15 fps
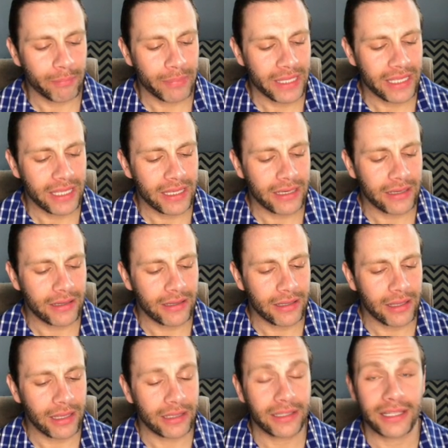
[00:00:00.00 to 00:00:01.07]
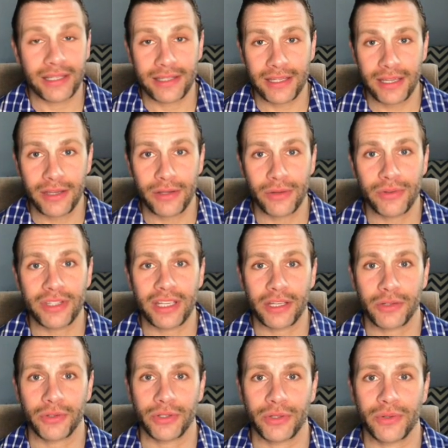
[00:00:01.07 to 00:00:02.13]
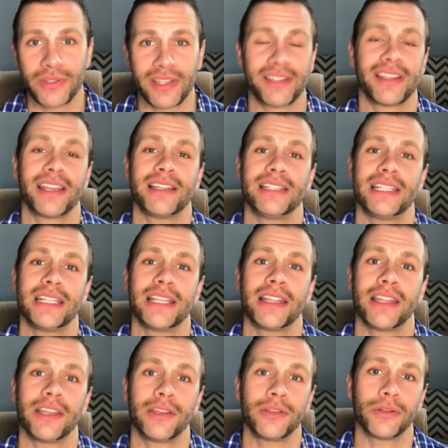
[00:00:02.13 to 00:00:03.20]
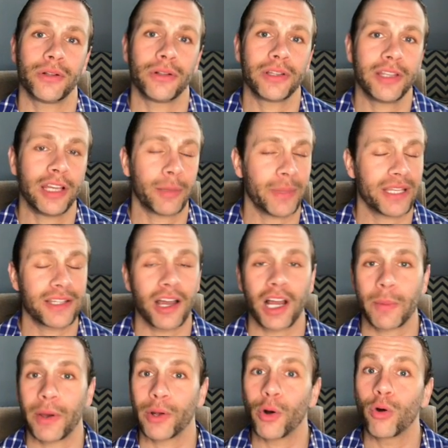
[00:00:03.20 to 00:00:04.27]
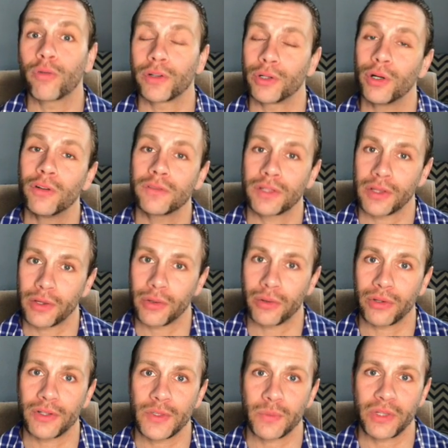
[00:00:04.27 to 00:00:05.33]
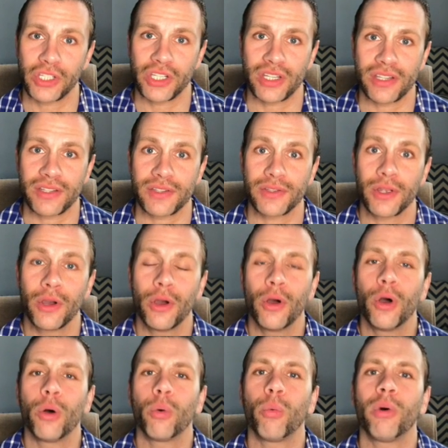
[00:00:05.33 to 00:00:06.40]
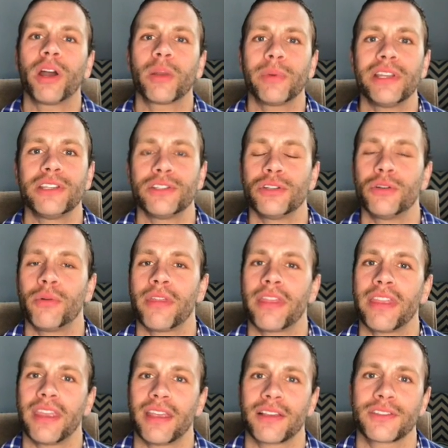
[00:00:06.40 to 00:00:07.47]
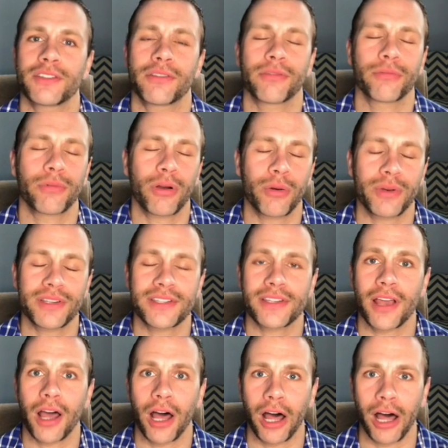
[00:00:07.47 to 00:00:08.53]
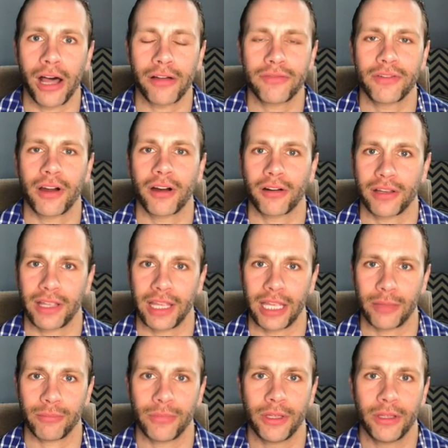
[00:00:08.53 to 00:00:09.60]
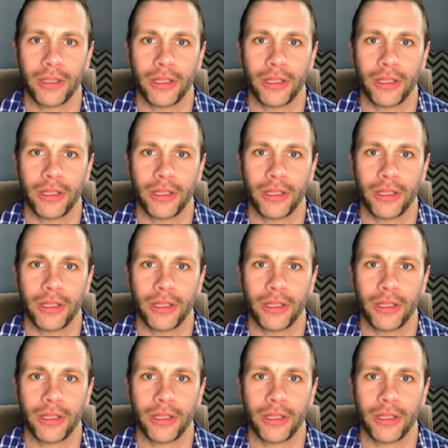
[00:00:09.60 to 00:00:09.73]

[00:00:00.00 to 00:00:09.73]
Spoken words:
begin and continue to introduce this idea that you'll hear me talk about over and over in the course, which is, what do we do when things throw us off our game?